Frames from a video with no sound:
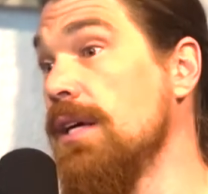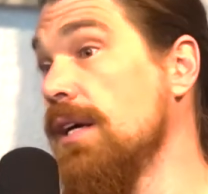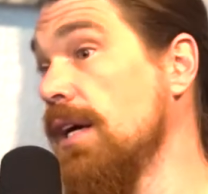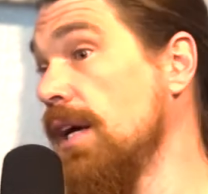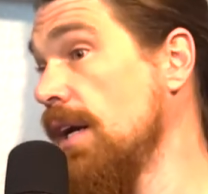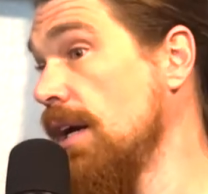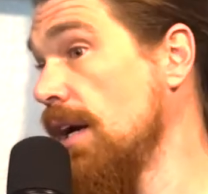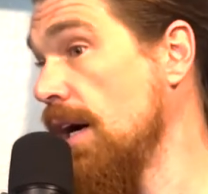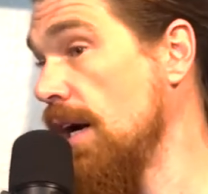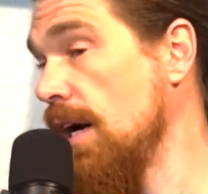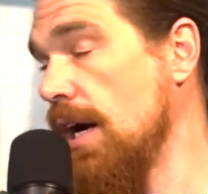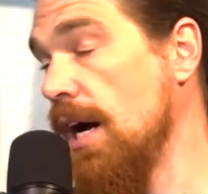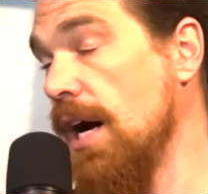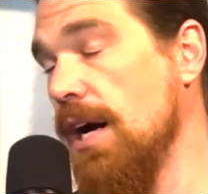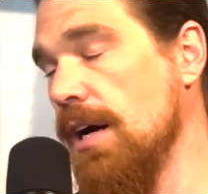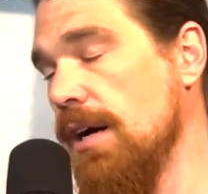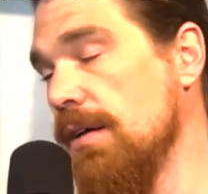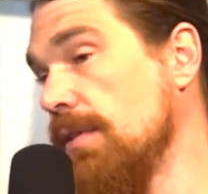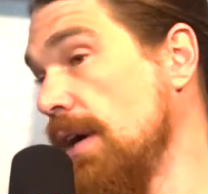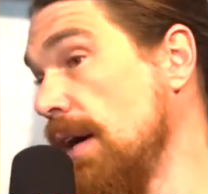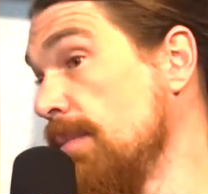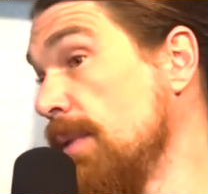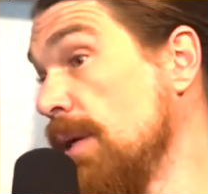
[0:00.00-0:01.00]
And
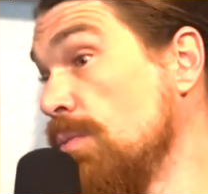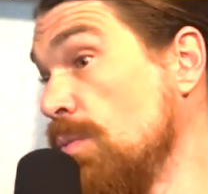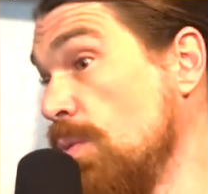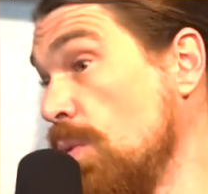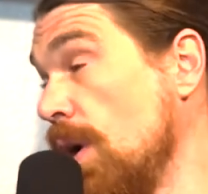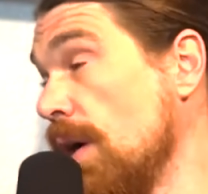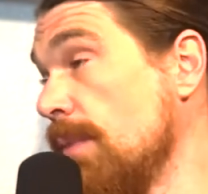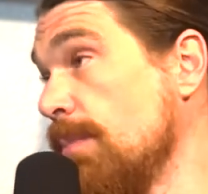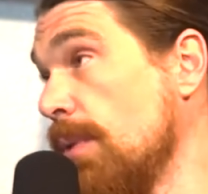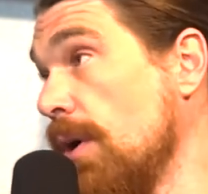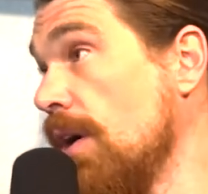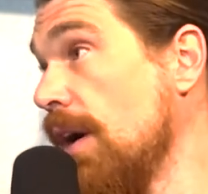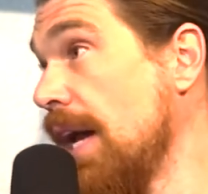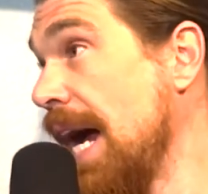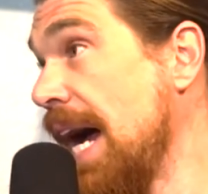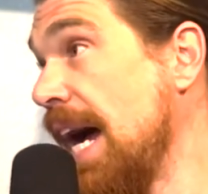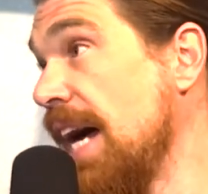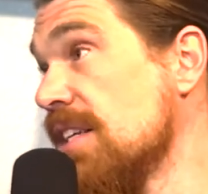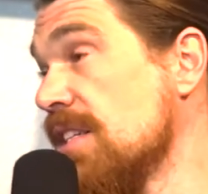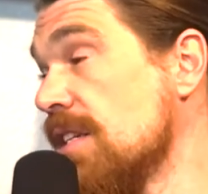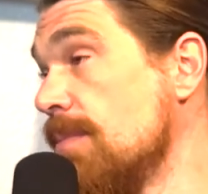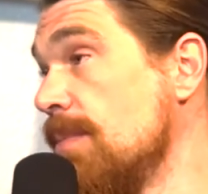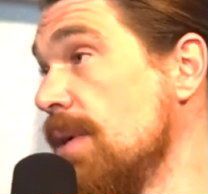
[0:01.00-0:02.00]
I mean, one part
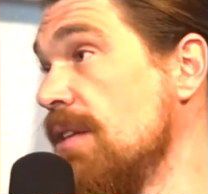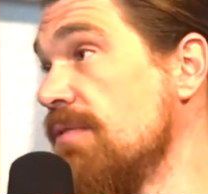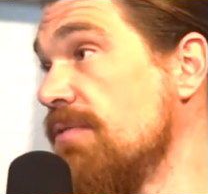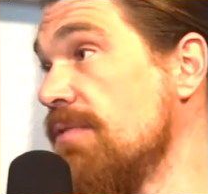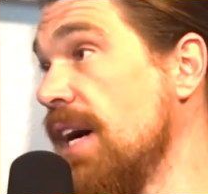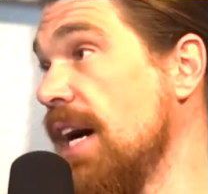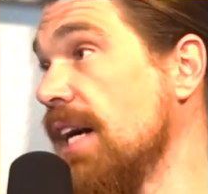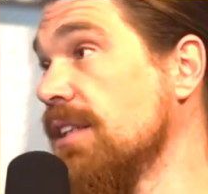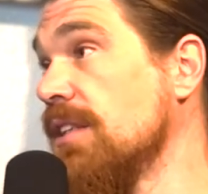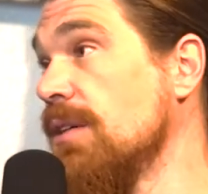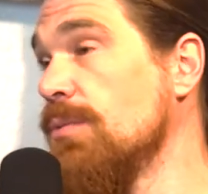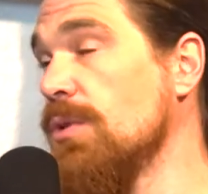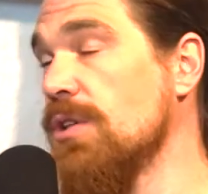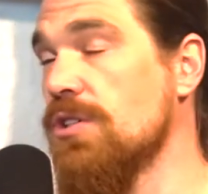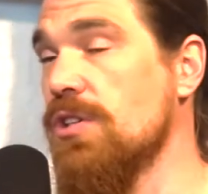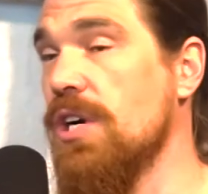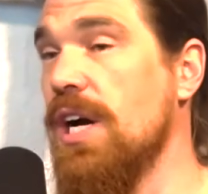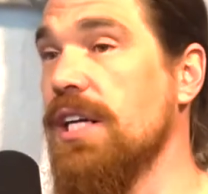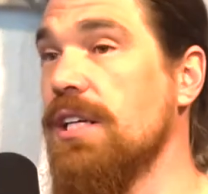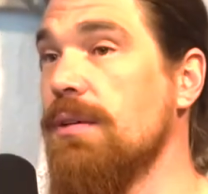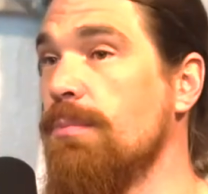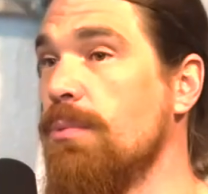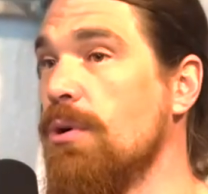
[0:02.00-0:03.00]
has to be the fact that we're
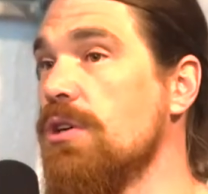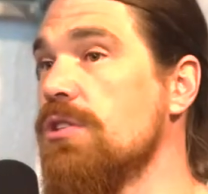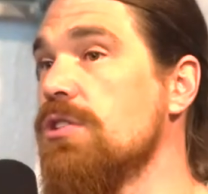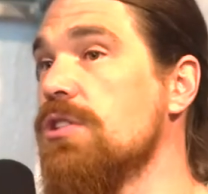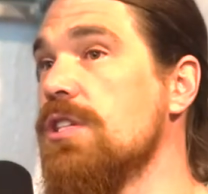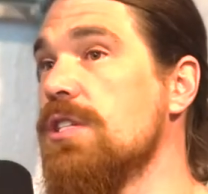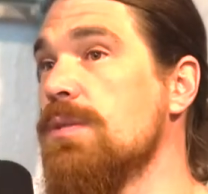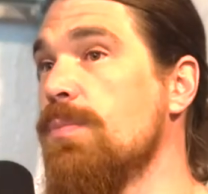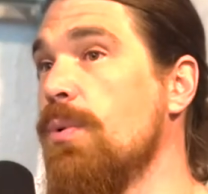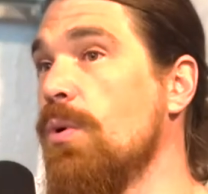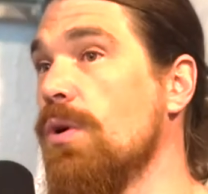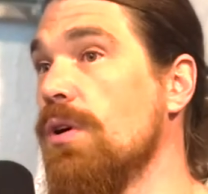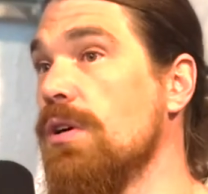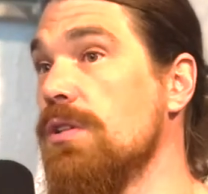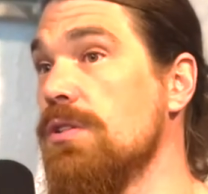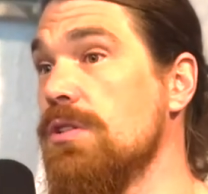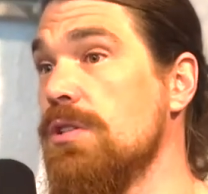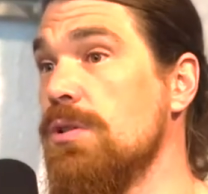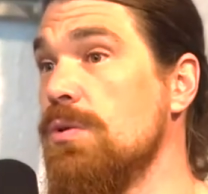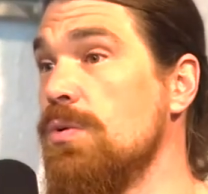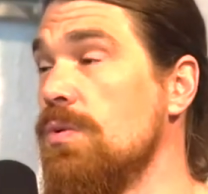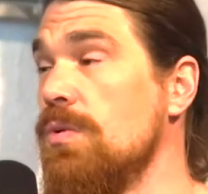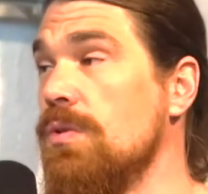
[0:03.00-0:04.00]
trying to push the sport
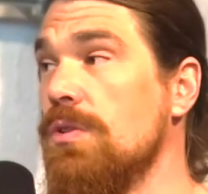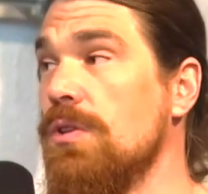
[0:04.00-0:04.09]
to